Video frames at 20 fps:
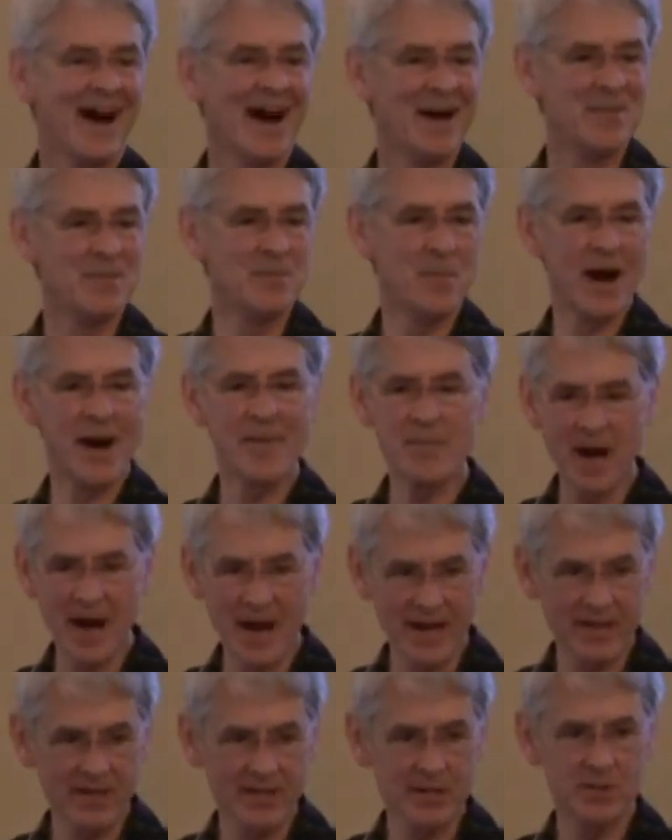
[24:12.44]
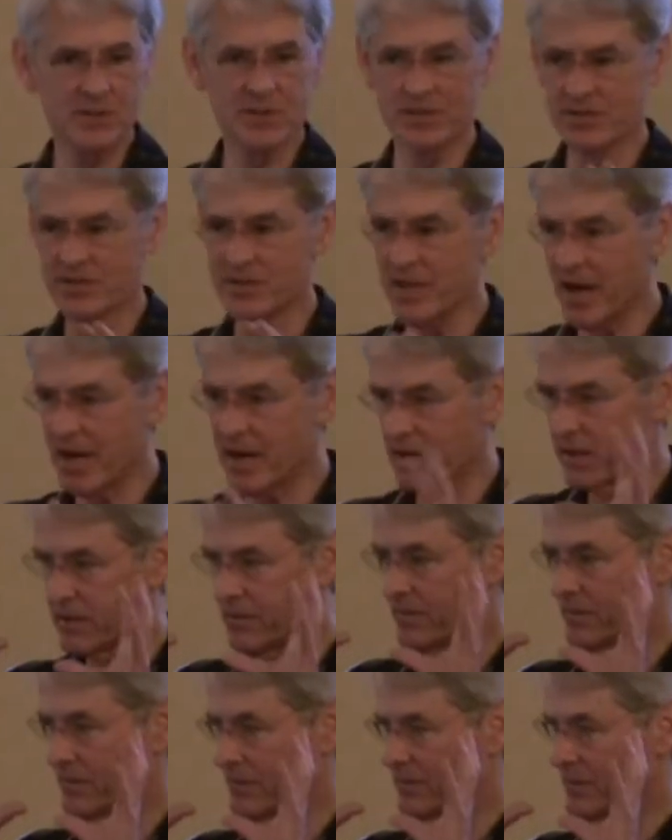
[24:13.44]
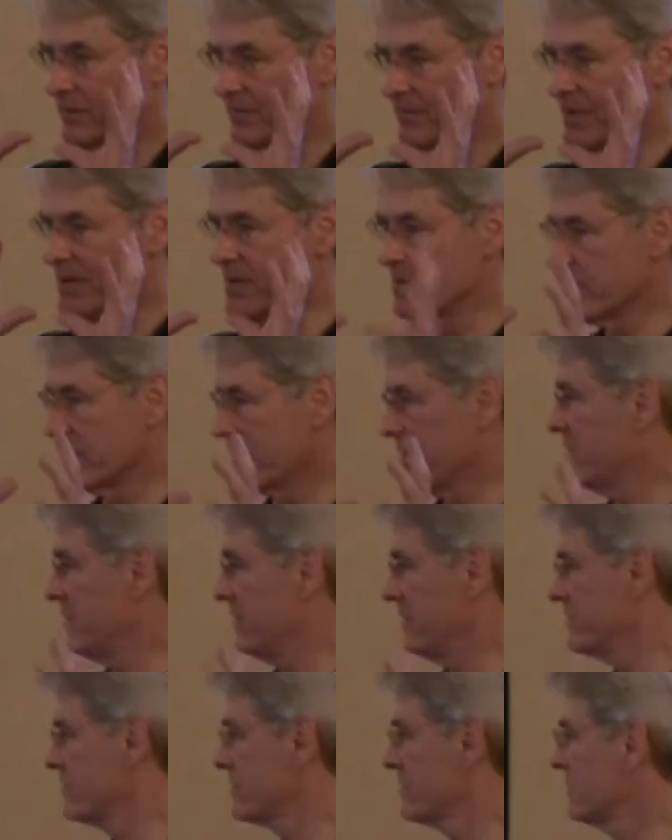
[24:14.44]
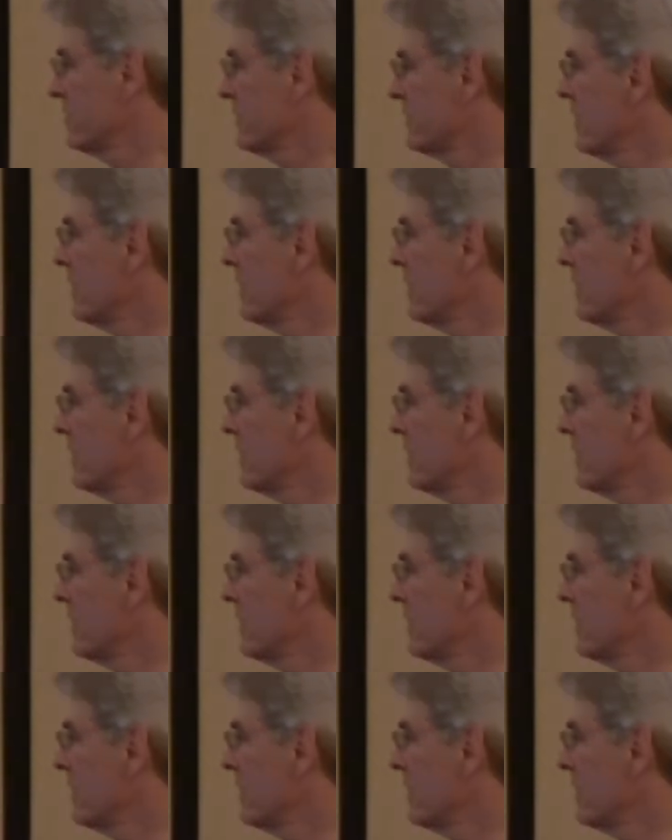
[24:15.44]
I, my mind does not mirror hers.